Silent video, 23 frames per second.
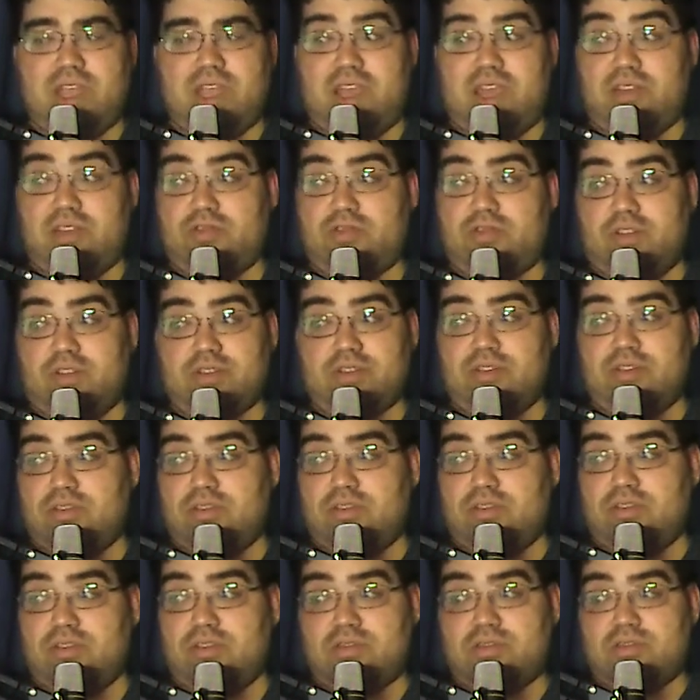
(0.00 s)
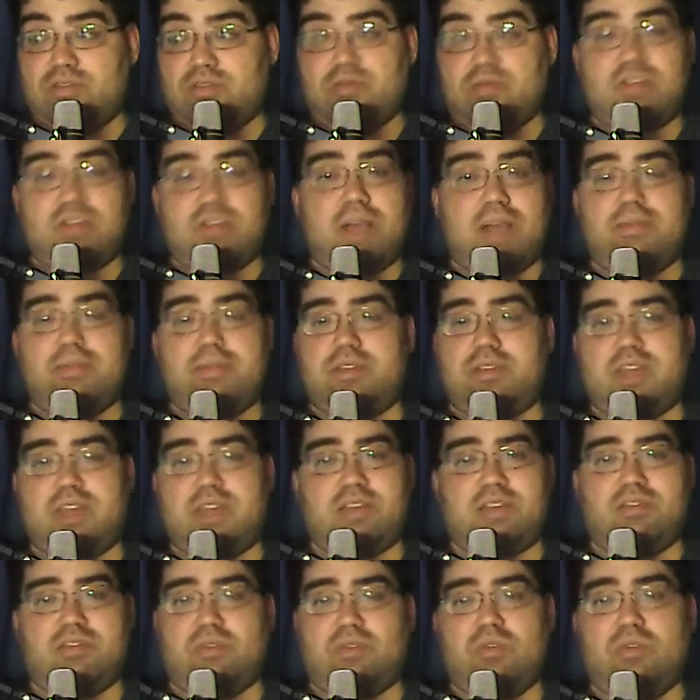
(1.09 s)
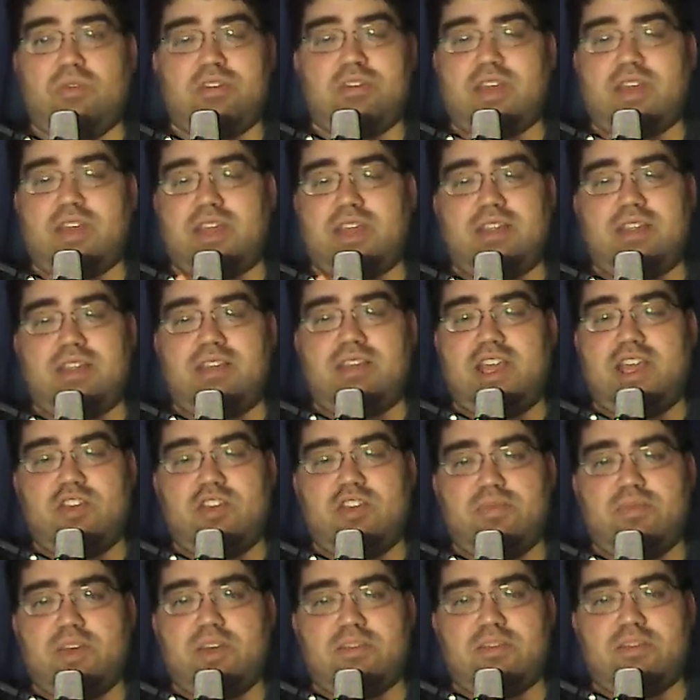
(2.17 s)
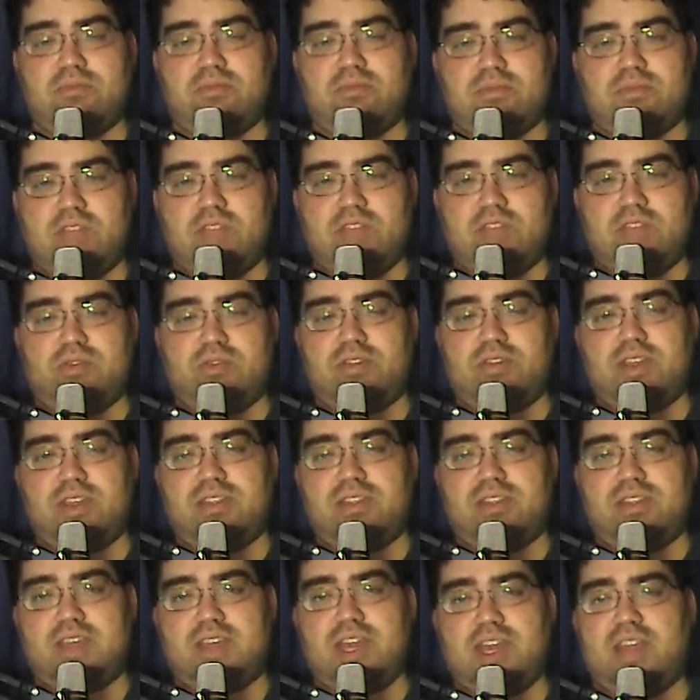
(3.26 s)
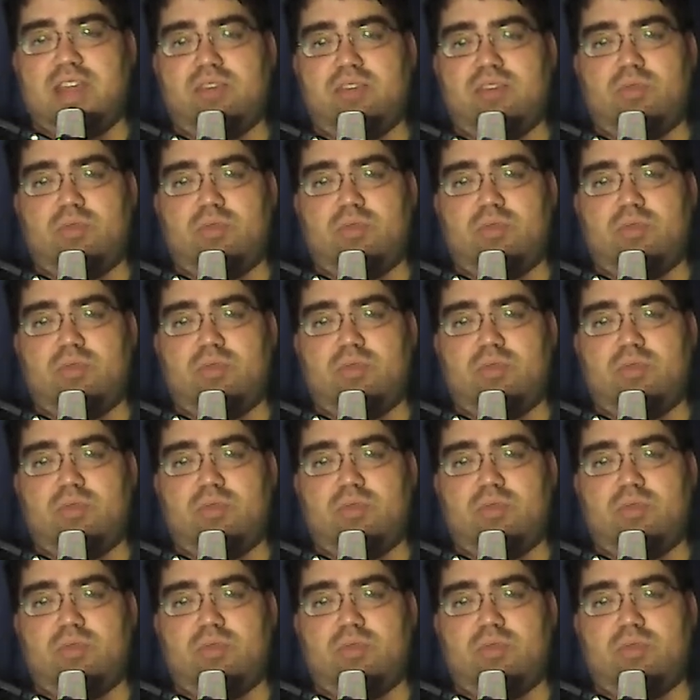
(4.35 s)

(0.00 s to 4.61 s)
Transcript: instructors, those type of things. Like ones that can teach me some interesting things.